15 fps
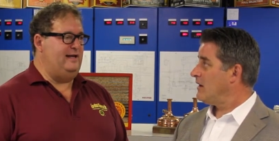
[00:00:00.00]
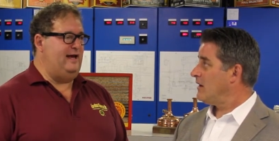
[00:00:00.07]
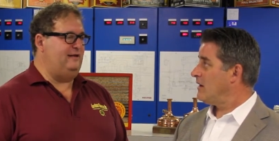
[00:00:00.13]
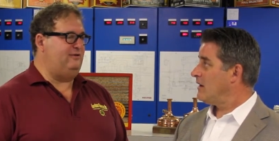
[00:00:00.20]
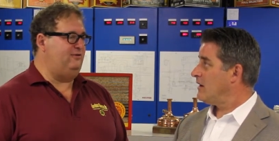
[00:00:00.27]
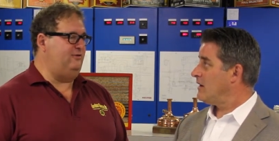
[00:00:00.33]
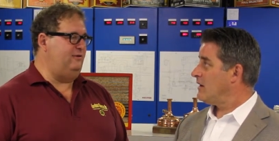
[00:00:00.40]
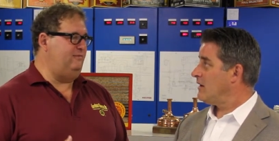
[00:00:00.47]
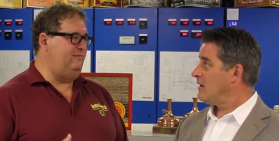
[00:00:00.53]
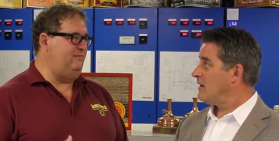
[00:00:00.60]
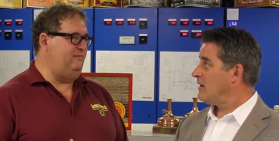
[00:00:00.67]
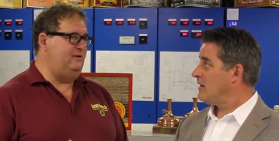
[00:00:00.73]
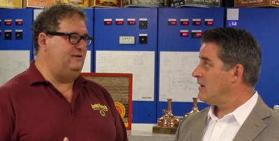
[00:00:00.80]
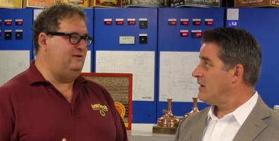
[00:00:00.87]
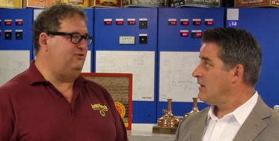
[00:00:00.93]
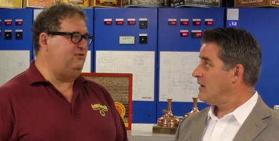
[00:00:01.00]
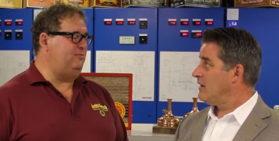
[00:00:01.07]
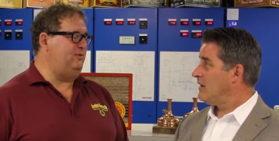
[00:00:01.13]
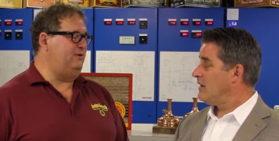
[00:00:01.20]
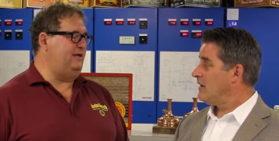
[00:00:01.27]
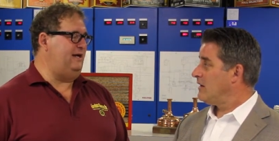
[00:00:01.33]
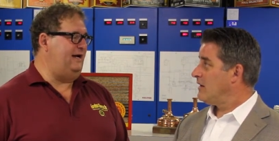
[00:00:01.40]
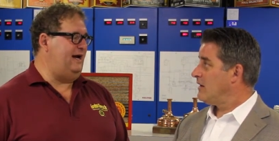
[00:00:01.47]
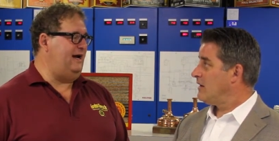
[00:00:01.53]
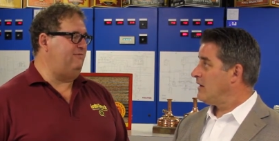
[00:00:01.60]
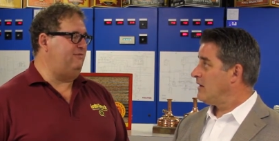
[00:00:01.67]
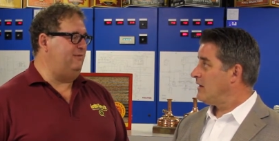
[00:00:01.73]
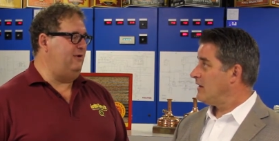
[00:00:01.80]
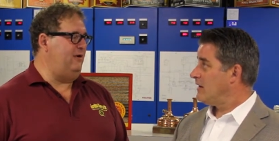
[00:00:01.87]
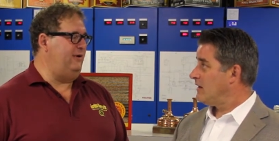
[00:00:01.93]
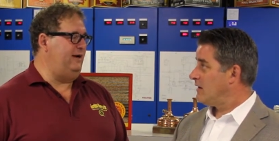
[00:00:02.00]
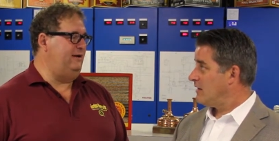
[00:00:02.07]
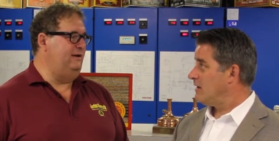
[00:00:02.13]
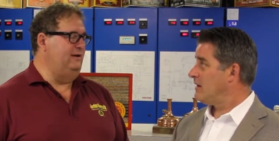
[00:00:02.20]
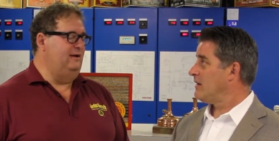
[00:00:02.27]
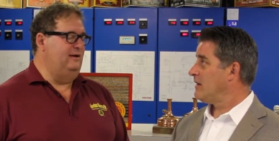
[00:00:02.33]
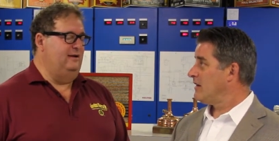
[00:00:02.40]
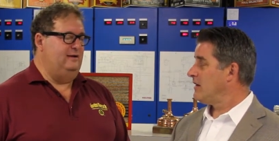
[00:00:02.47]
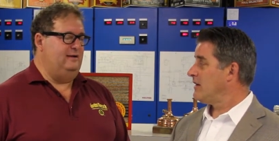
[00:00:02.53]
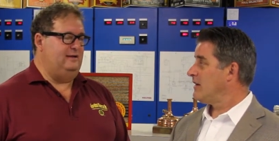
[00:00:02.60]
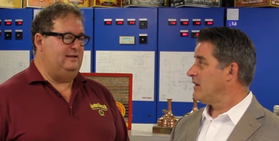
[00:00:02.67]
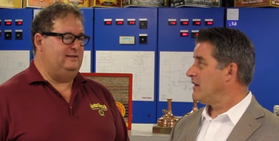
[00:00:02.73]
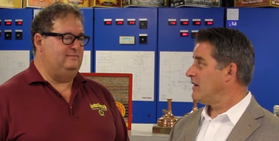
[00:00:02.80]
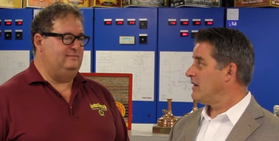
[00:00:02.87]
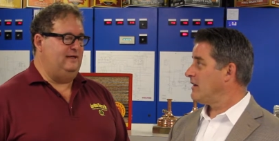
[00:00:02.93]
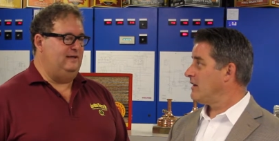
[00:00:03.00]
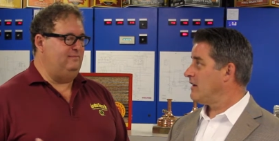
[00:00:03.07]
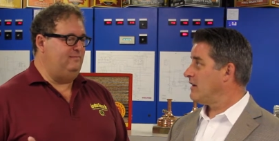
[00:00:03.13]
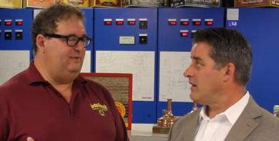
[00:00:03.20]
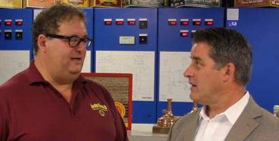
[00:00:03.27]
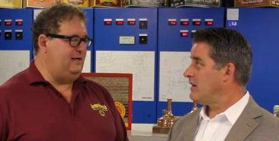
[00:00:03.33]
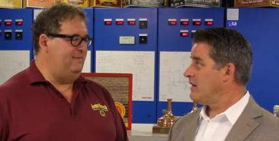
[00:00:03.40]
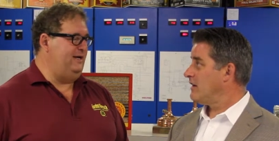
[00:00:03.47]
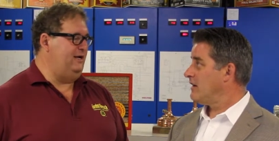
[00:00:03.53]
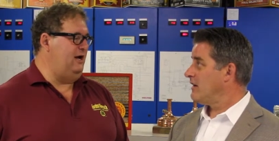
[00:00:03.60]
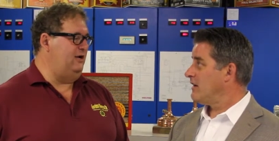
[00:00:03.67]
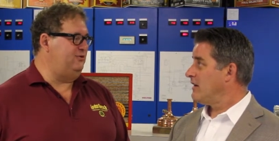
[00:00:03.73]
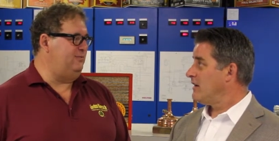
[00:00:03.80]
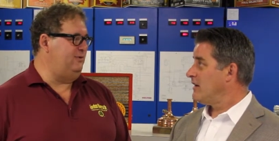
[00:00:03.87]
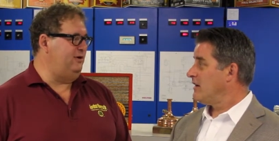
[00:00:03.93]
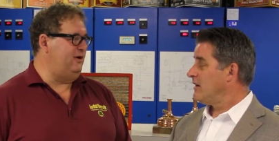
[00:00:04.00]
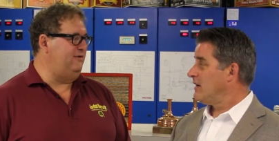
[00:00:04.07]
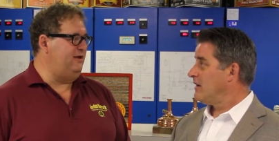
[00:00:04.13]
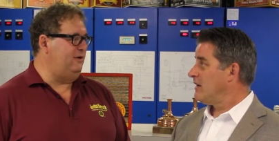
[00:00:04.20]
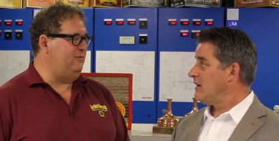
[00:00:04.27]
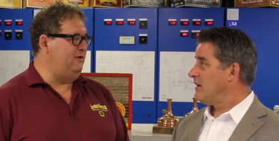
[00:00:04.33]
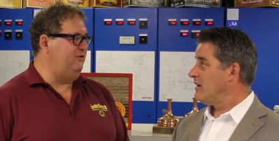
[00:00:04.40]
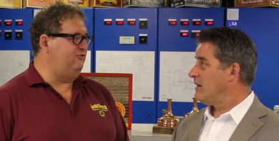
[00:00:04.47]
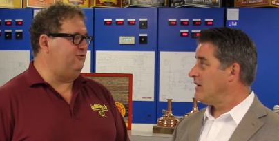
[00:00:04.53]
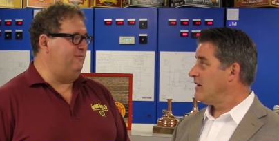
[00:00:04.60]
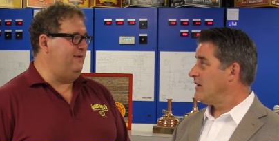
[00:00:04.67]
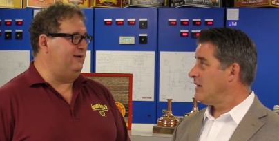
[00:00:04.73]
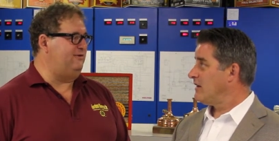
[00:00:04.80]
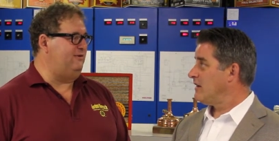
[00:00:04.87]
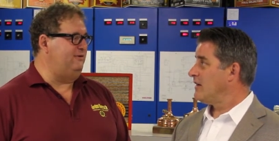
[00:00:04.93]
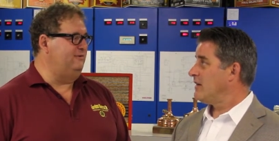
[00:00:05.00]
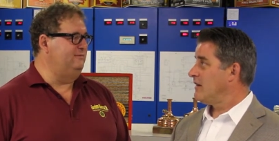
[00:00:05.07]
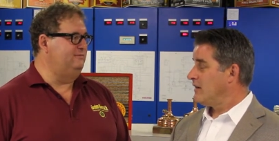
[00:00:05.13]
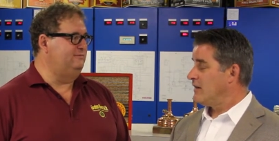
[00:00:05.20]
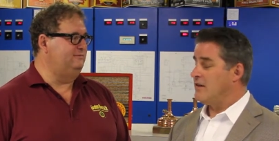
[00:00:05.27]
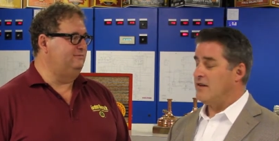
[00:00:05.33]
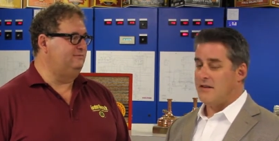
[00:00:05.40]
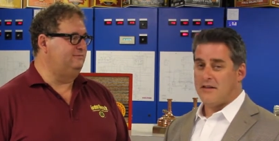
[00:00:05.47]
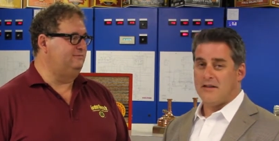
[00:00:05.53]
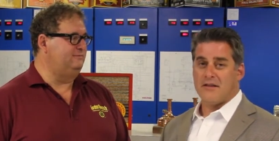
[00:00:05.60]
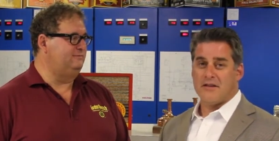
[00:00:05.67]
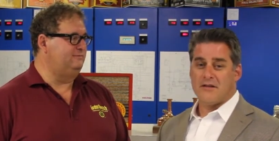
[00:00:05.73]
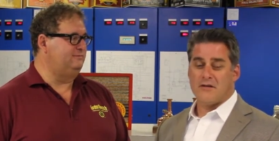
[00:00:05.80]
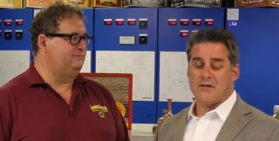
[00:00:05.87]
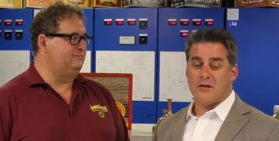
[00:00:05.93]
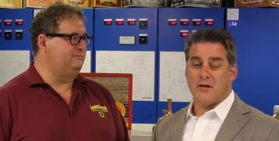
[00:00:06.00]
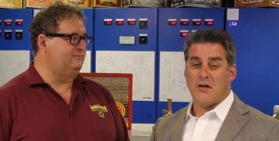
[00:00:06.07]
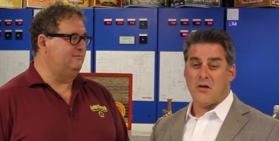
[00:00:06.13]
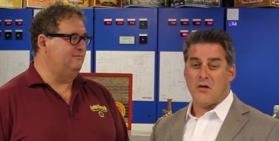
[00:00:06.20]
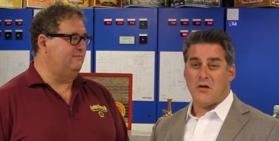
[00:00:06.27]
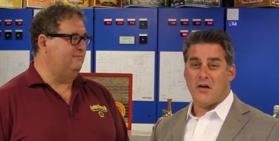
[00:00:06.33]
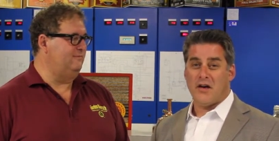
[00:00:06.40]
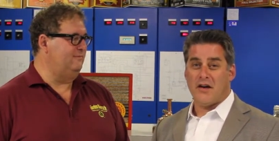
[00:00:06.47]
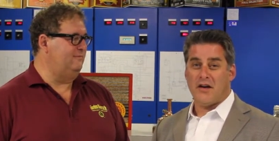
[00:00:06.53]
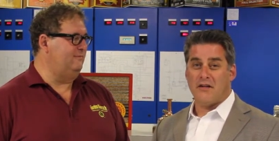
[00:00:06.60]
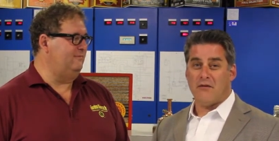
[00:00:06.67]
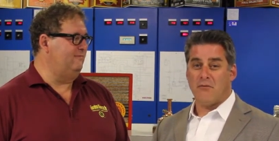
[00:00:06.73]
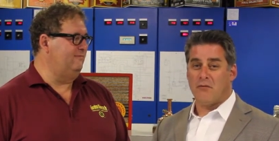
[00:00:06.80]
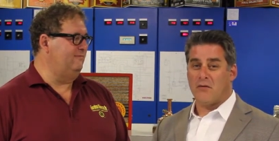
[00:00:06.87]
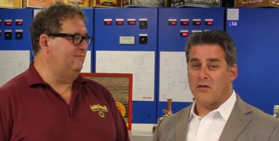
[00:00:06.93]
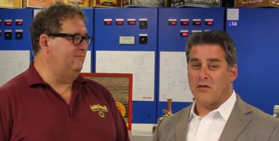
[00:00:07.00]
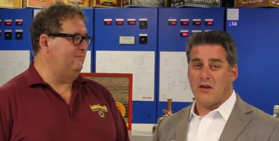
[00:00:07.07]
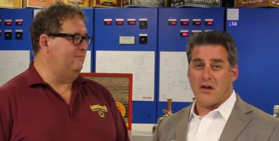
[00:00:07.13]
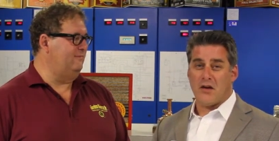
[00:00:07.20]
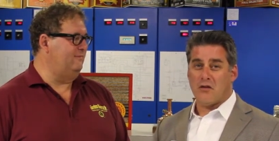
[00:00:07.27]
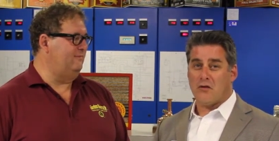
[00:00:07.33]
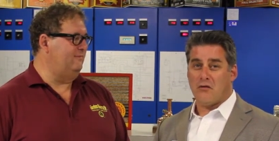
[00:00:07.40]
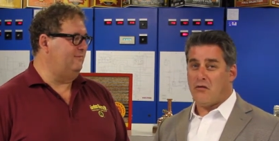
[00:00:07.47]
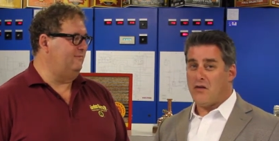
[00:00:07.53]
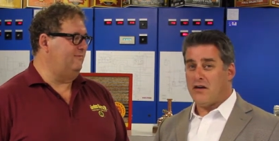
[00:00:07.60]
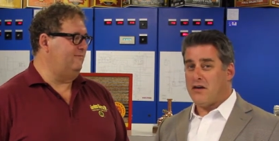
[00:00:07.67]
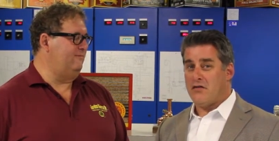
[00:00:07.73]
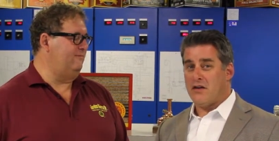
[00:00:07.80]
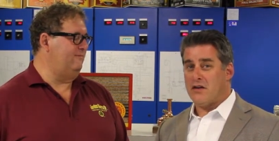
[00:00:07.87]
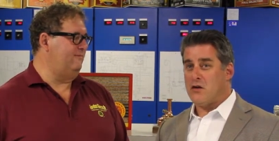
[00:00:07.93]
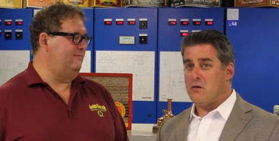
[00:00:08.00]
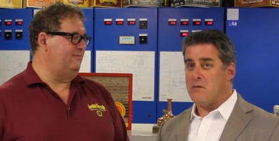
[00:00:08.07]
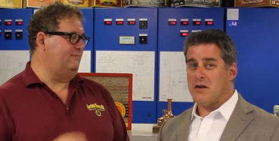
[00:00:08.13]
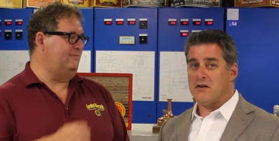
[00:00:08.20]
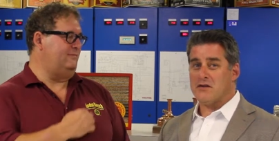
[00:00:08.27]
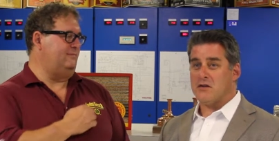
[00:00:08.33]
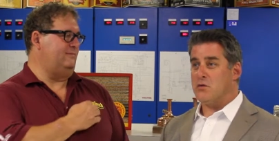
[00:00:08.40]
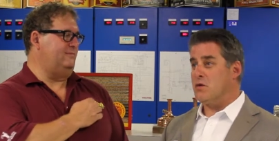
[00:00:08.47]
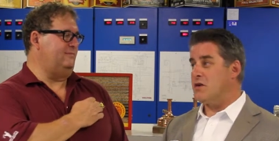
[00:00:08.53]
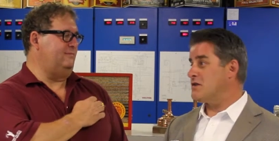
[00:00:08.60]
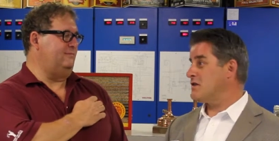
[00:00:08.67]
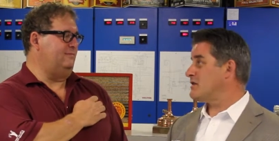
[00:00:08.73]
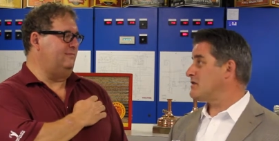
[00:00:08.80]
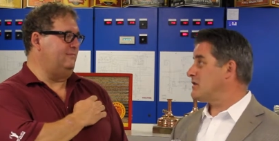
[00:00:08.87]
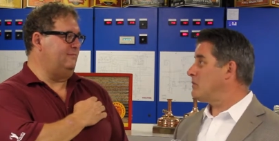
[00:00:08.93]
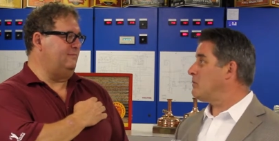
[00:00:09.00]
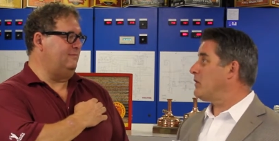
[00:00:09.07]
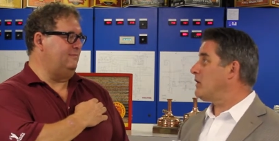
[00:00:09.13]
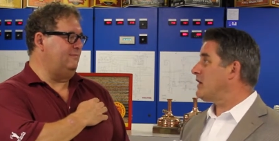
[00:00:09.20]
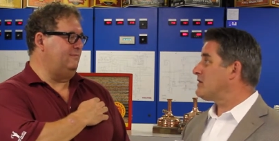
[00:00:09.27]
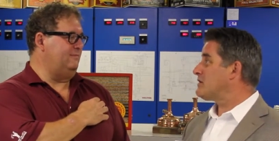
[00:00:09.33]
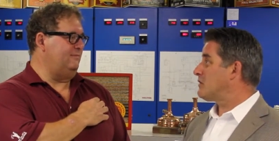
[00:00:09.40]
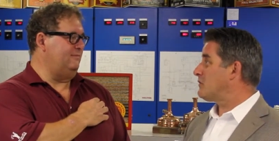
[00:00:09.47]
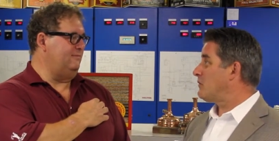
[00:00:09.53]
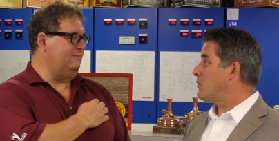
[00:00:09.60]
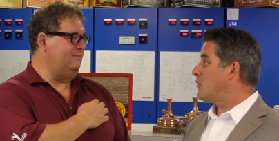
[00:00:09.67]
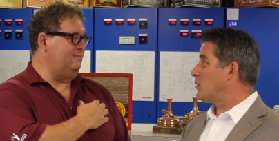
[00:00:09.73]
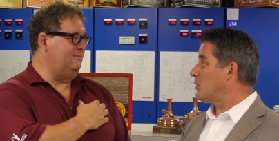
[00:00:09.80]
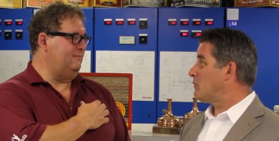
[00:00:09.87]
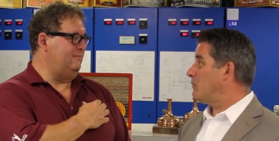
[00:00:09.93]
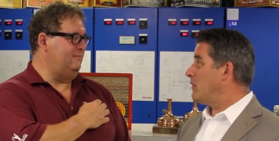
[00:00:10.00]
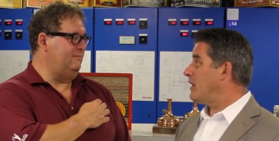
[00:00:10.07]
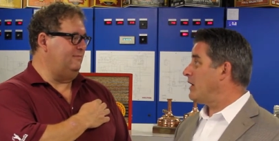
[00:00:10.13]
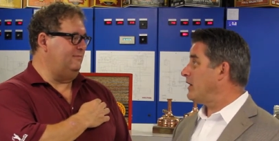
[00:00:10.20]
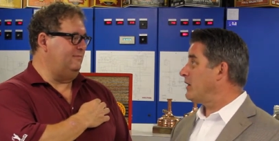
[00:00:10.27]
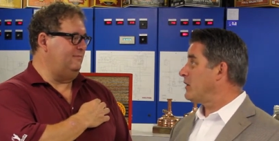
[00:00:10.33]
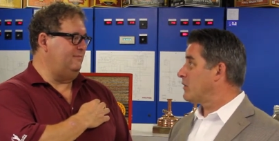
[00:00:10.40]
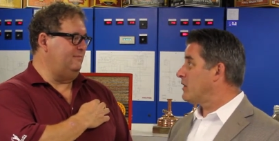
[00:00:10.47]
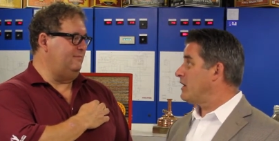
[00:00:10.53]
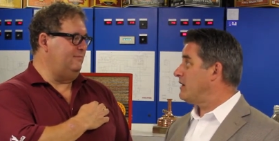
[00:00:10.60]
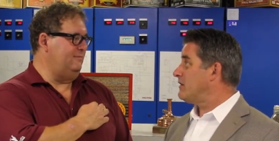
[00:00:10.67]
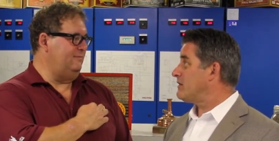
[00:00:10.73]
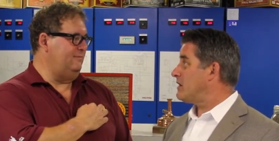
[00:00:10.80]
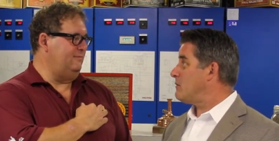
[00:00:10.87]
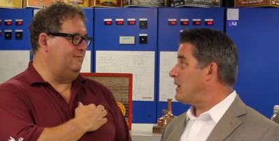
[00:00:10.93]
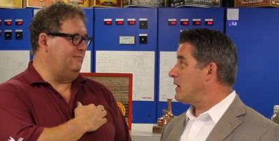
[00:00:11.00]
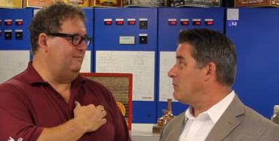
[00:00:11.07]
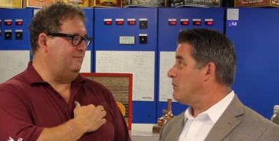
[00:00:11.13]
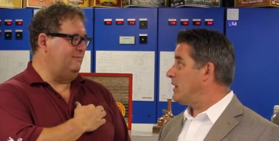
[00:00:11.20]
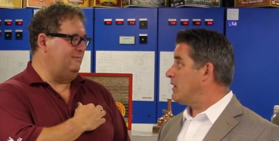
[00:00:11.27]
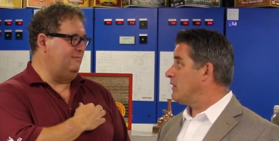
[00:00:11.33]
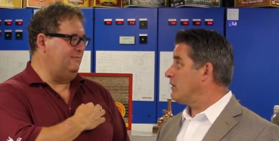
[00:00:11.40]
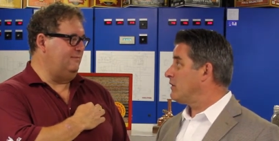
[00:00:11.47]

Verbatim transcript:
Speaker 1: that to the discipline that I had from rowing um, and becoming an entrepreneur, I think were instrumental.
Speaker 2: So uh, the other funny thing you mentioned was as simple as the four uh, ingredients that make beer.